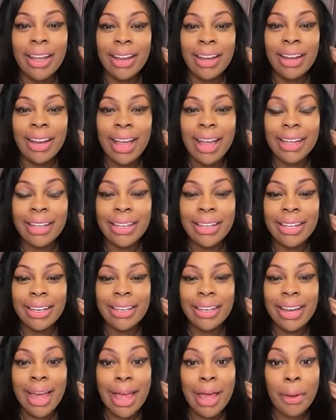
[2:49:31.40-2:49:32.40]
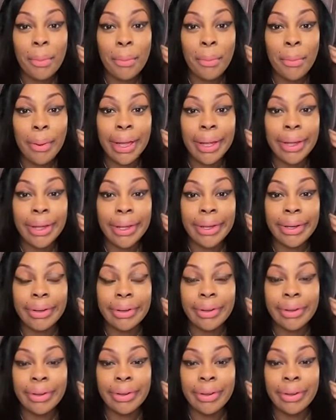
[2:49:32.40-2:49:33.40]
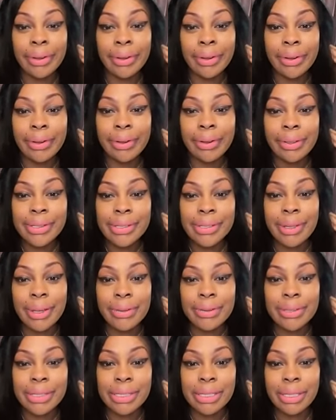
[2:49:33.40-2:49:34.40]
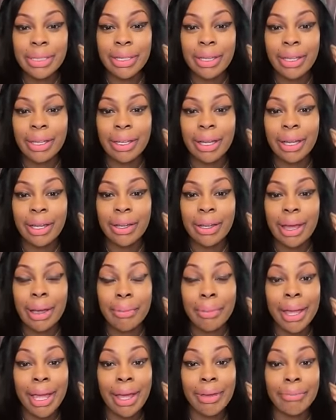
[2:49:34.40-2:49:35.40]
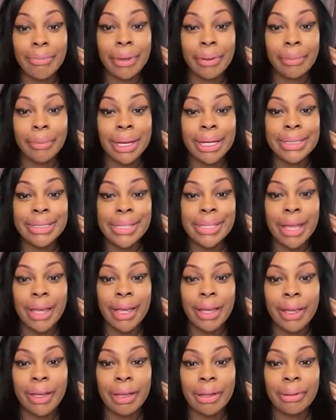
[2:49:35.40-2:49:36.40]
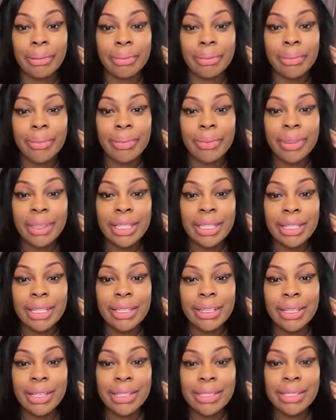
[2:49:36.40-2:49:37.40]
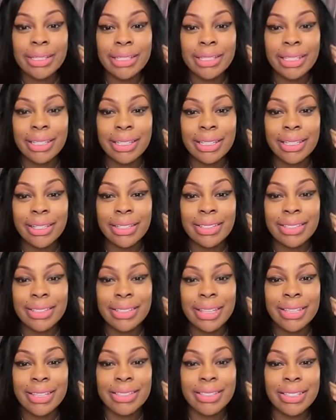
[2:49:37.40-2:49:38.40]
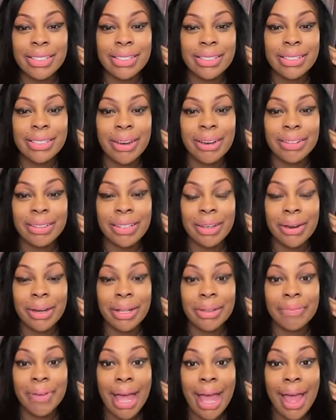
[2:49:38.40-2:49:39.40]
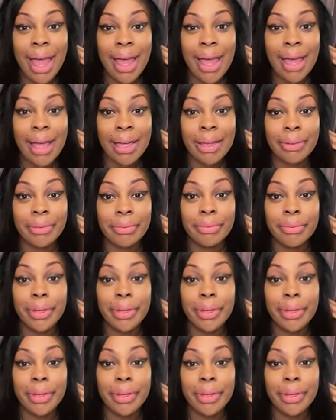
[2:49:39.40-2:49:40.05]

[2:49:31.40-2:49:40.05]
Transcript: I cannot wait to go see her. I'm going to have a great time. Let's see. You say you just turned thirty-five?